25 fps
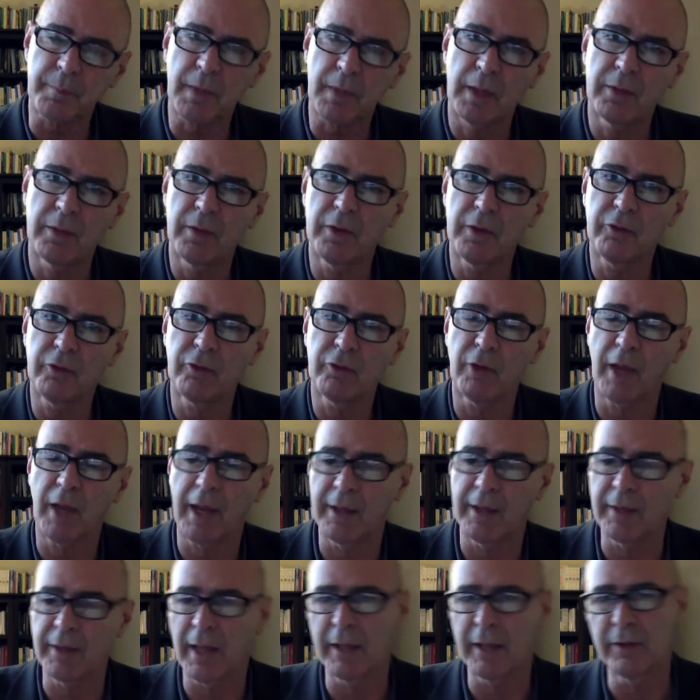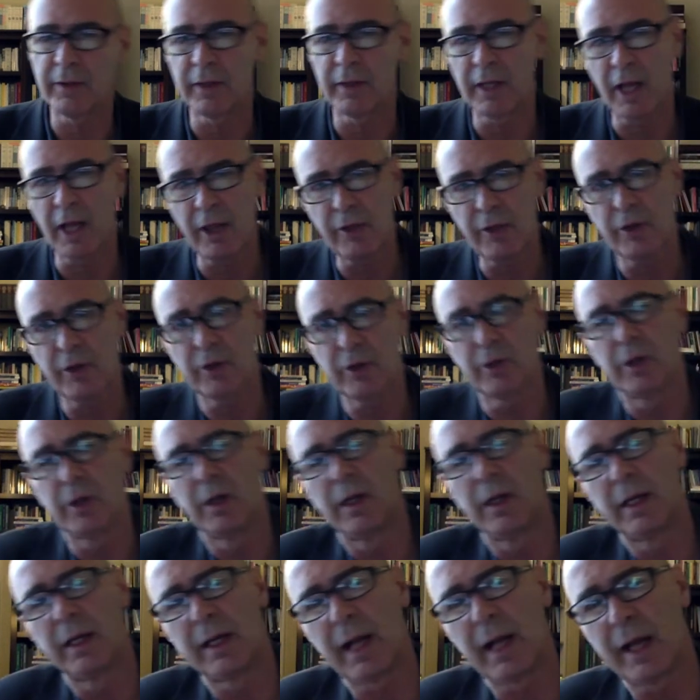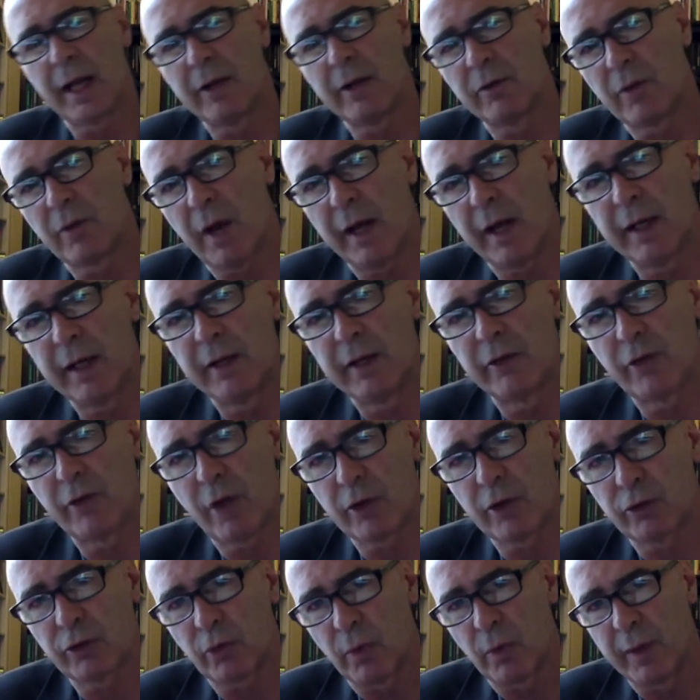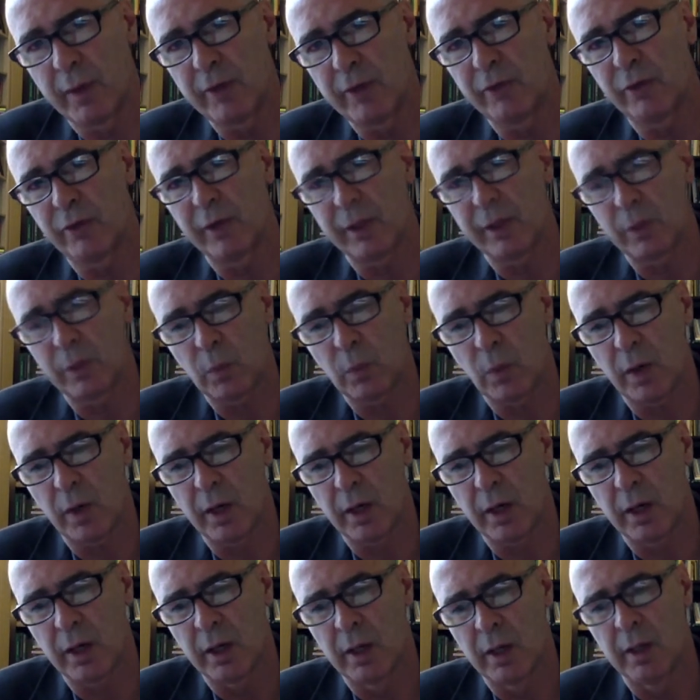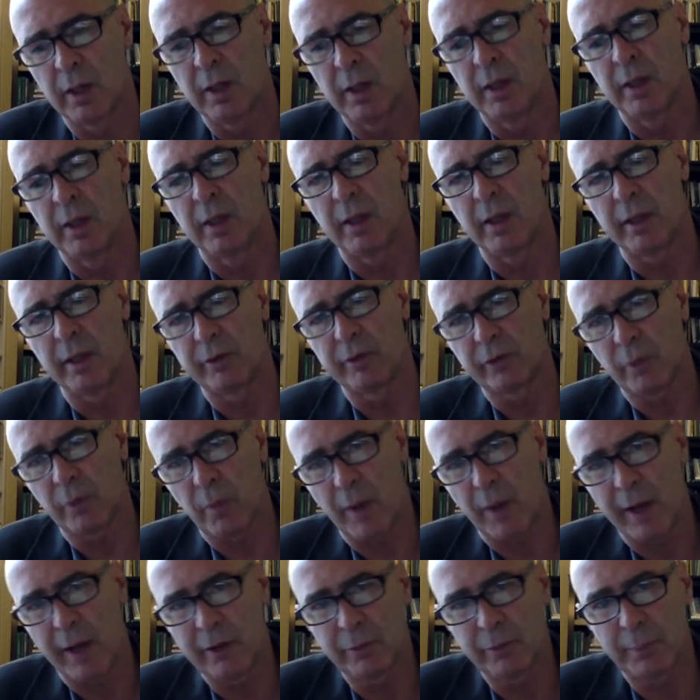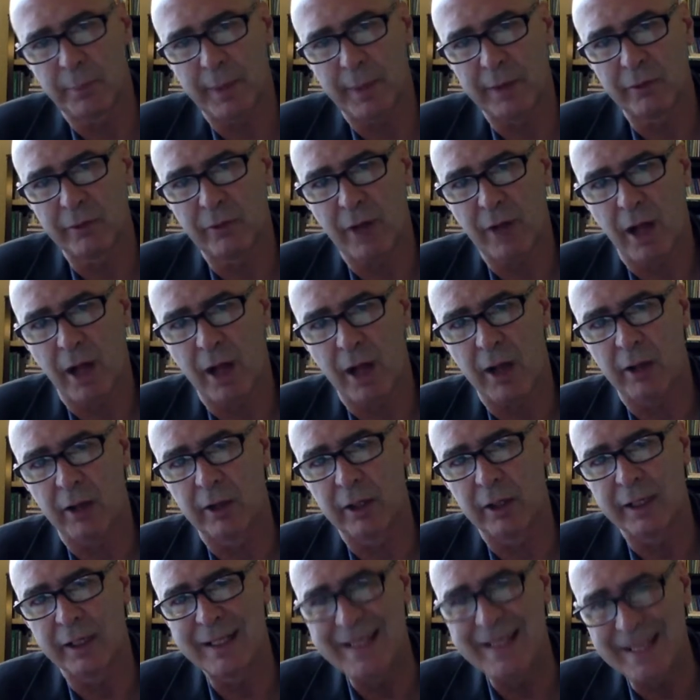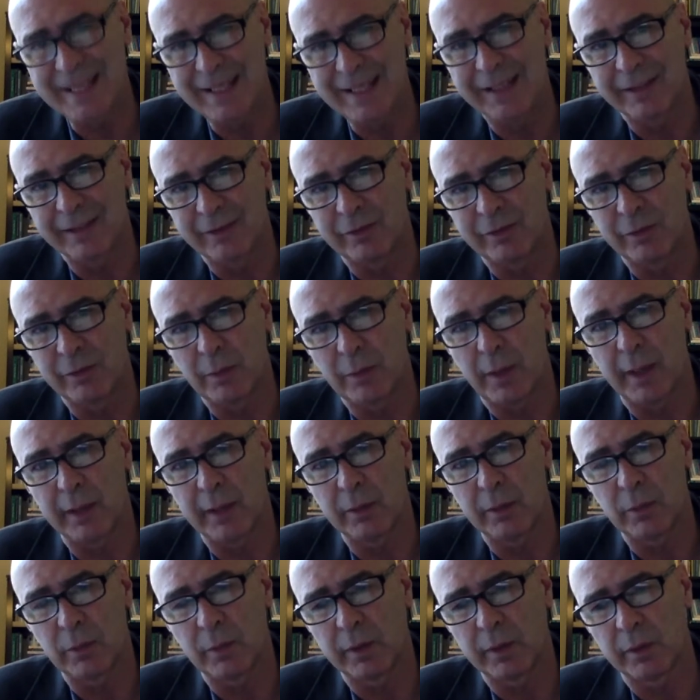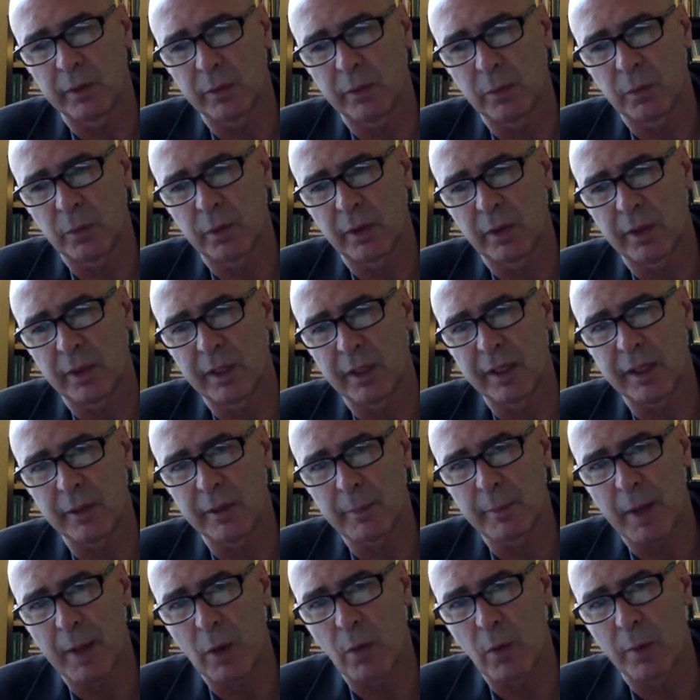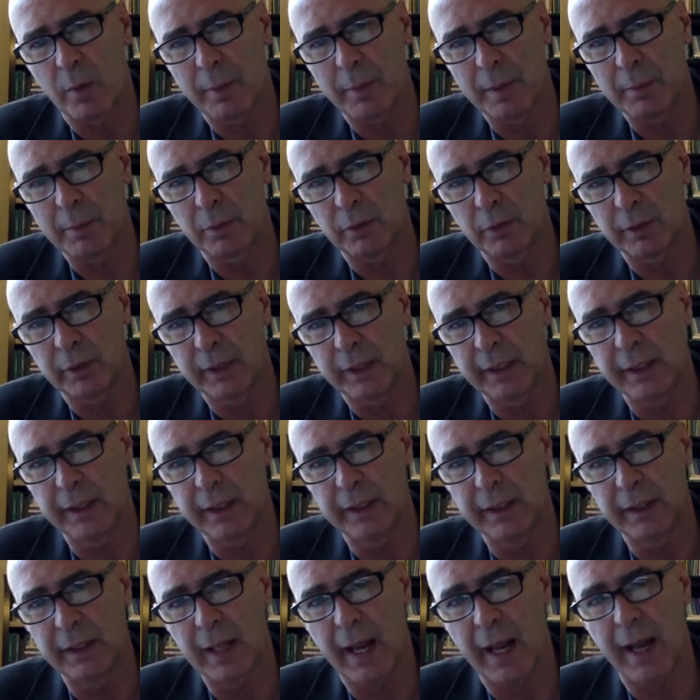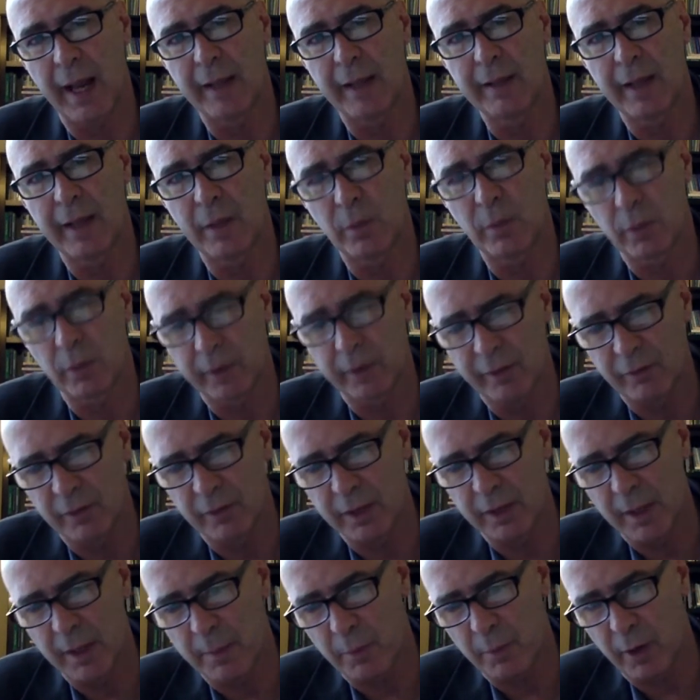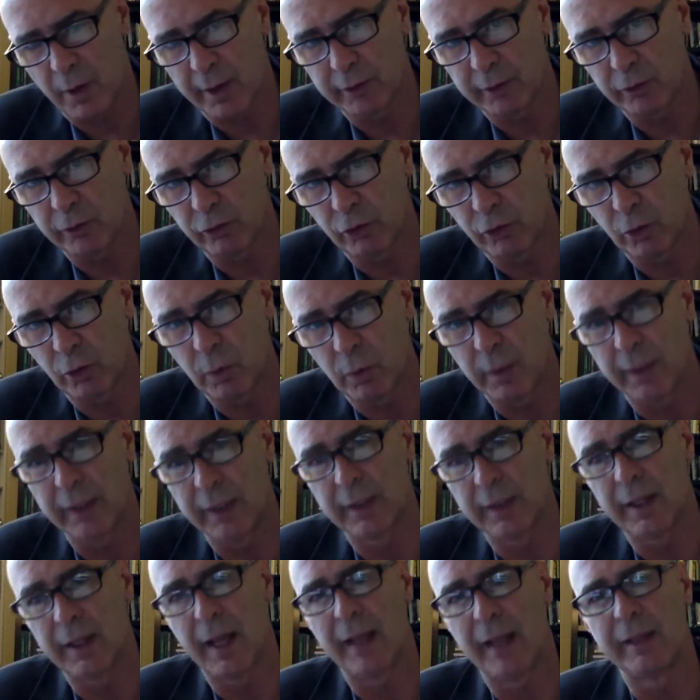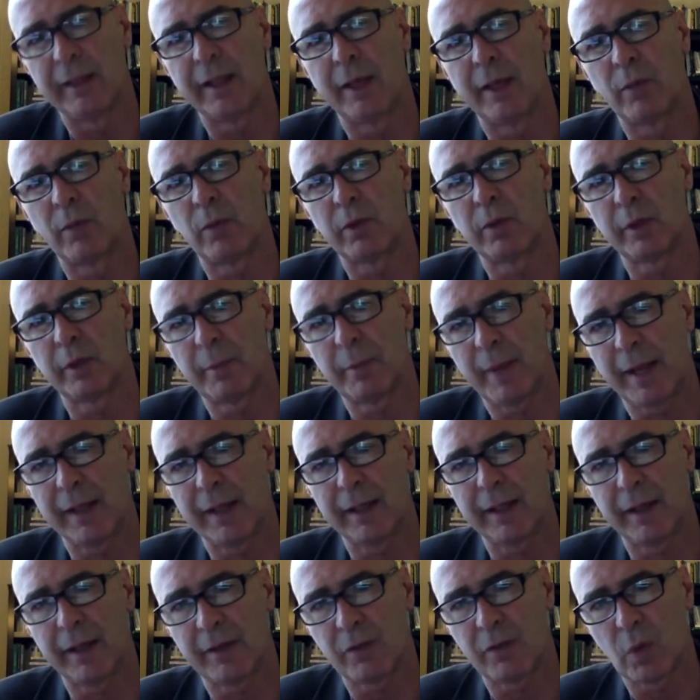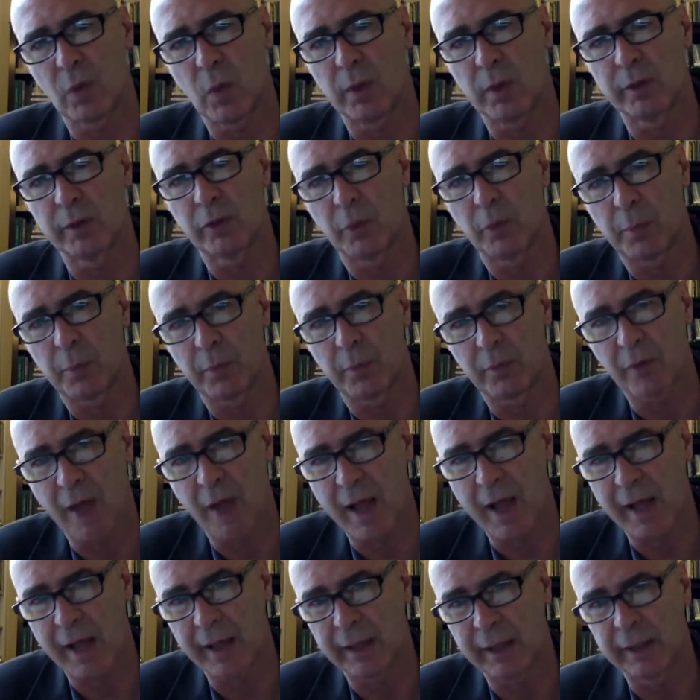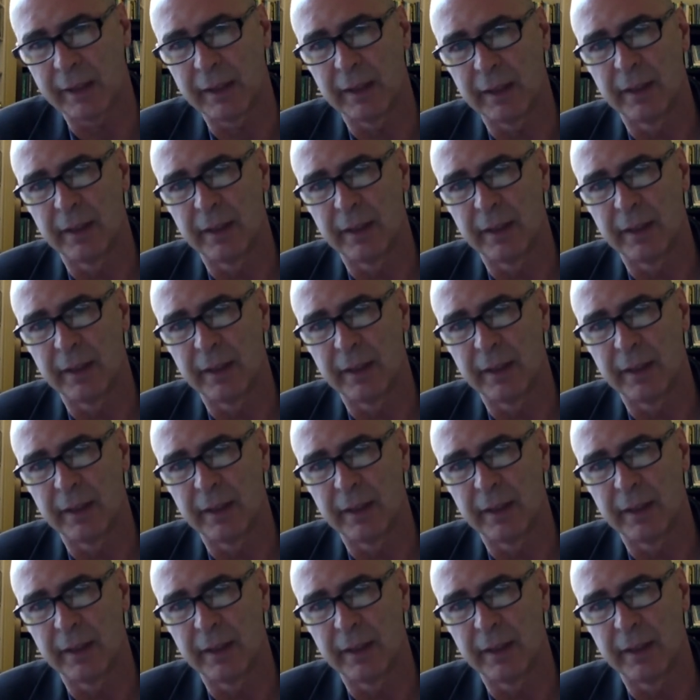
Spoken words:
This, and then the other kind of right is altruistic, where it's a right based on needs, right? We're thinking about what people need, and then we're giving them rights to it, and then we're demanding everyone to provide